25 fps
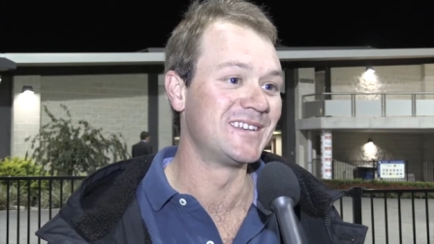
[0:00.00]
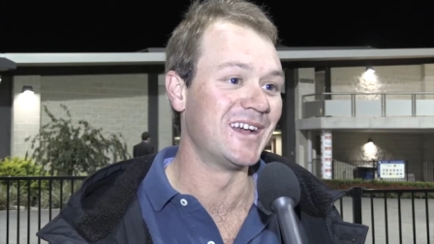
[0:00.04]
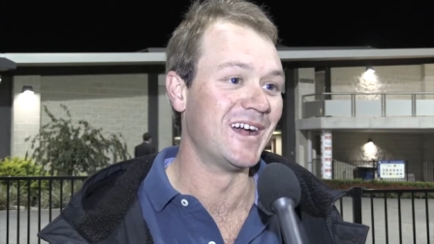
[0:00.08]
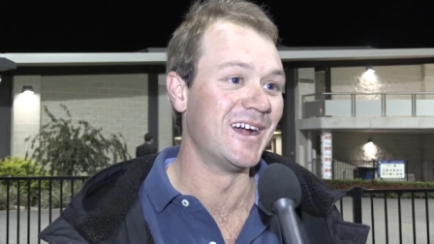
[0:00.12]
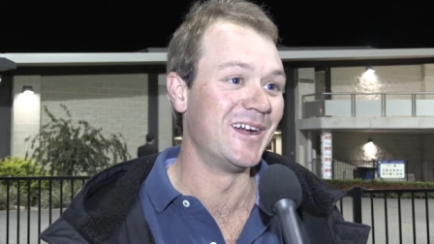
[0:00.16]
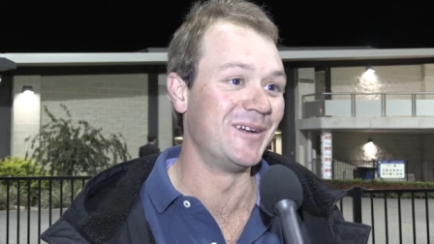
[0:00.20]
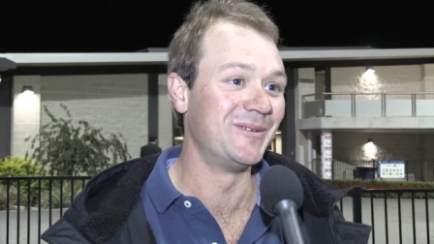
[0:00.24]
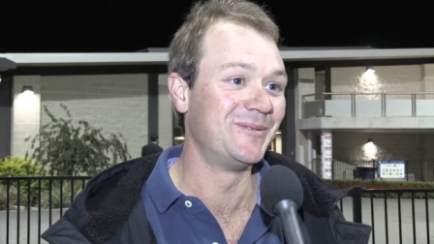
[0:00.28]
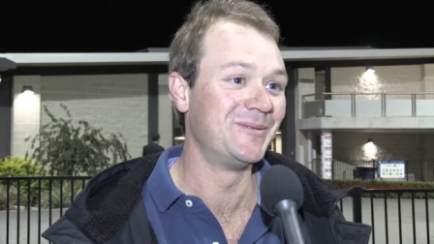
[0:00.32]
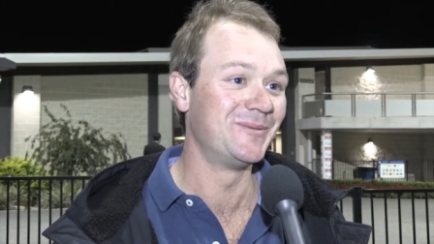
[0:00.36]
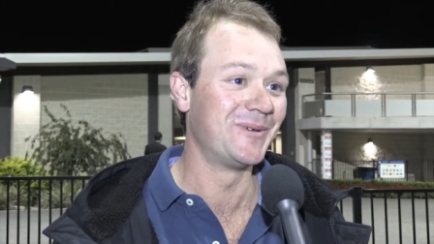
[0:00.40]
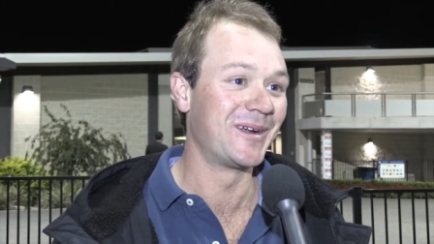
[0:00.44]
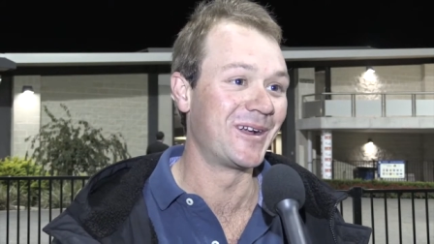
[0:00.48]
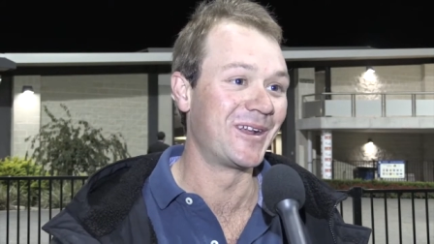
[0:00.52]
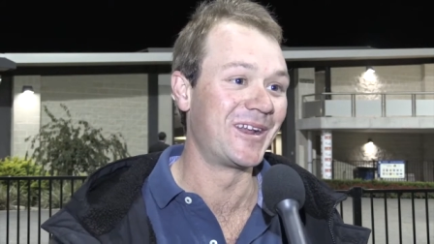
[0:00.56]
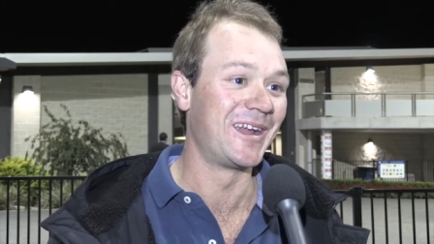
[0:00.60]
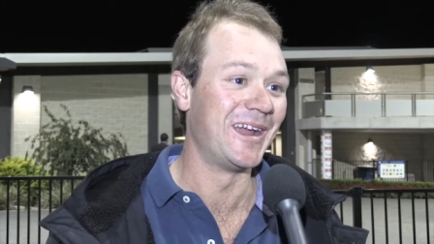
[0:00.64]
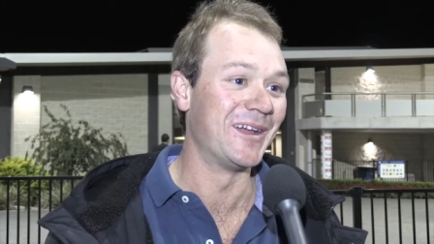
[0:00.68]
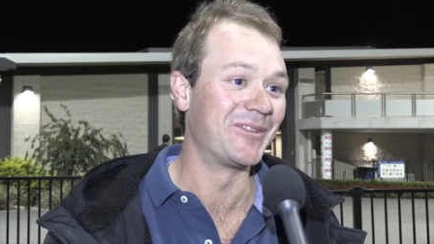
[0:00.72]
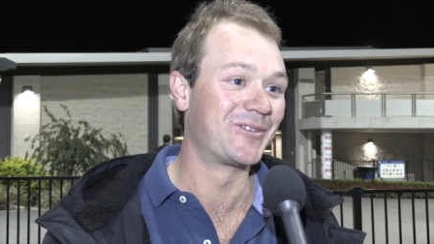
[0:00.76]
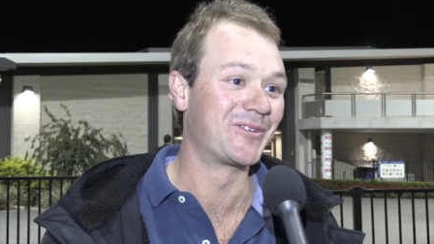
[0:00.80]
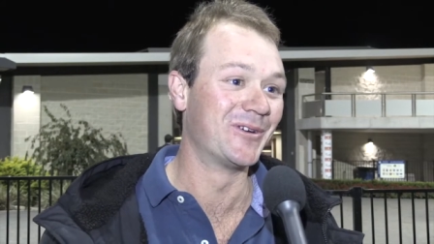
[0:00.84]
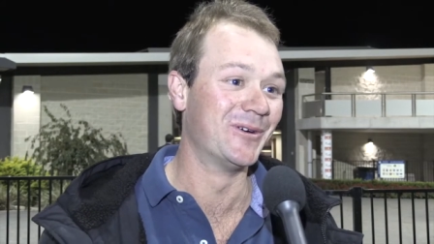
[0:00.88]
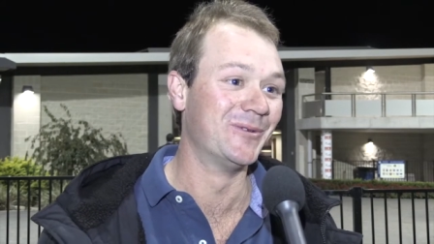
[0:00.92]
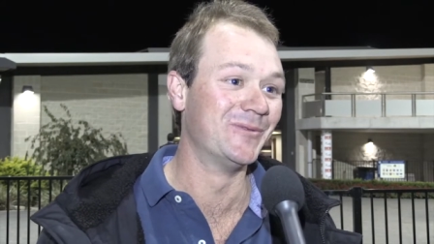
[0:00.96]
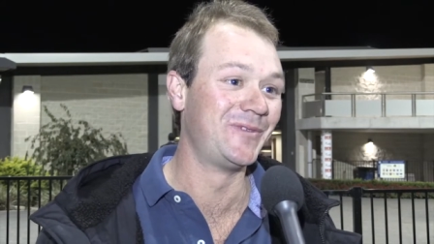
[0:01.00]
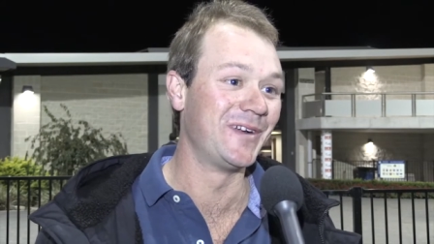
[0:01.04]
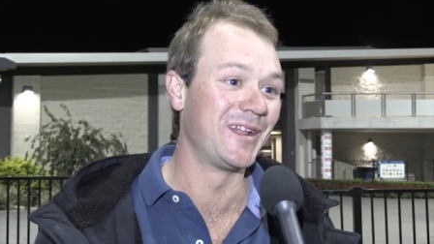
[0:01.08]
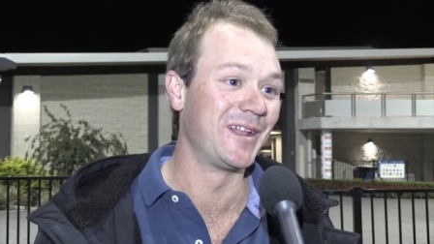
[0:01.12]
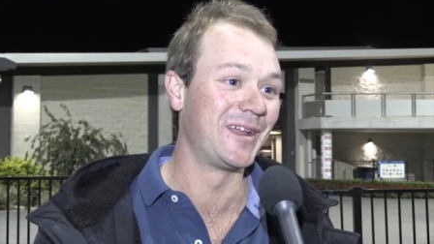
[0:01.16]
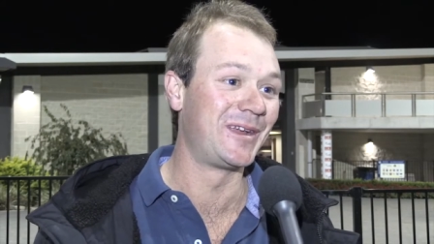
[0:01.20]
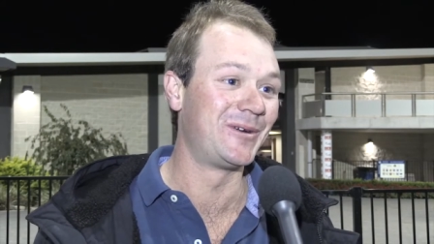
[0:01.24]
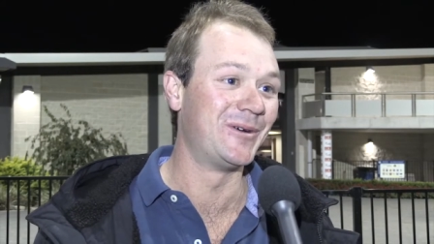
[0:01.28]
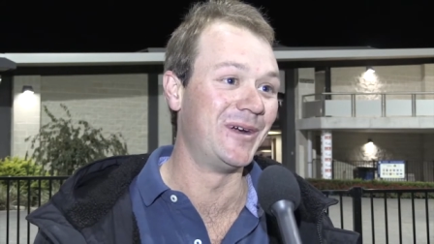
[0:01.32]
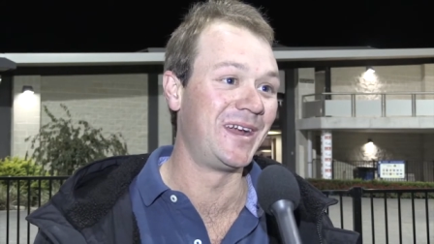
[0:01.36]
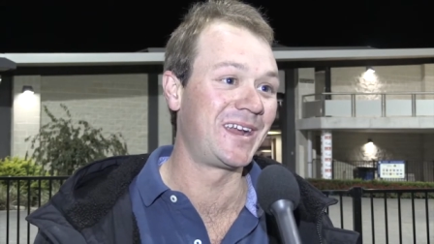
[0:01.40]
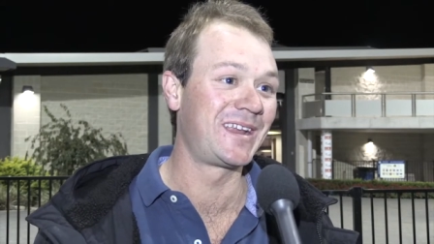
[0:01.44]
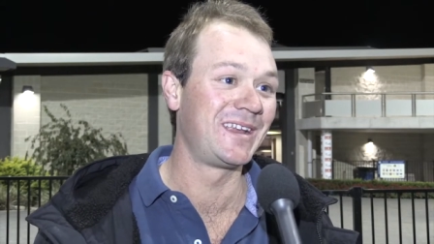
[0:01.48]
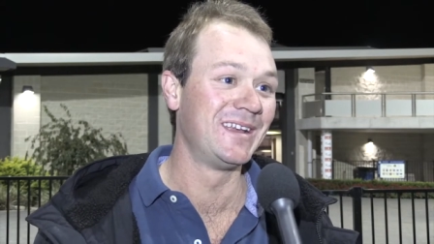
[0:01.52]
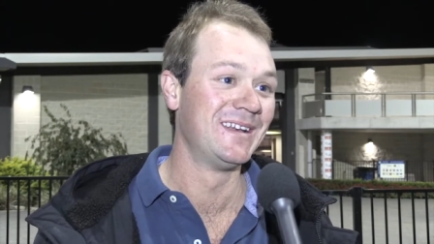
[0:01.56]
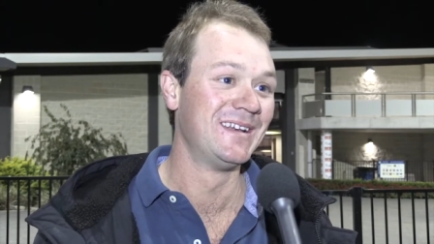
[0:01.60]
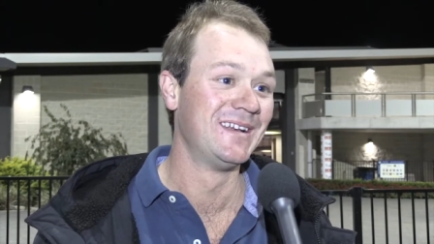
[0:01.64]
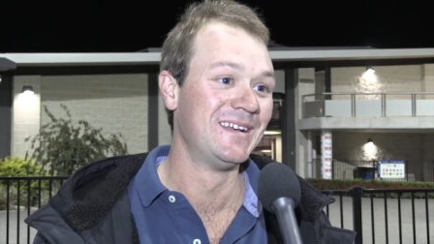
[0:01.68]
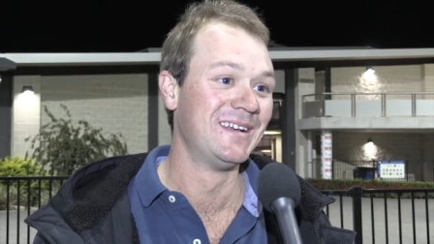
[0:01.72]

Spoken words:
so we've got to get through them fairly quick.